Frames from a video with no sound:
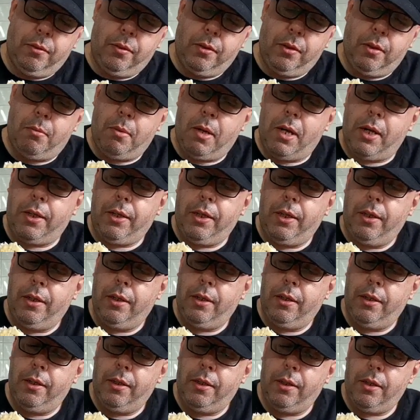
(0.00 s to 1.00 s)
Not bad,
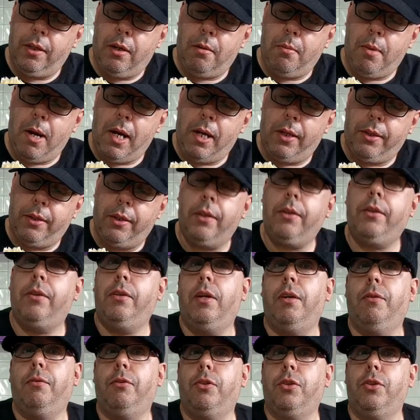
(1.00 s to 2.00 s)
not bad. I don't
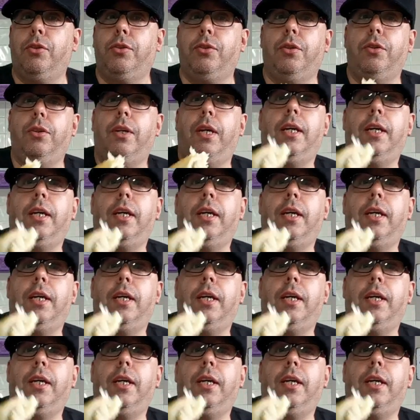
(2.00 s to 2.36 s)
know if I've just done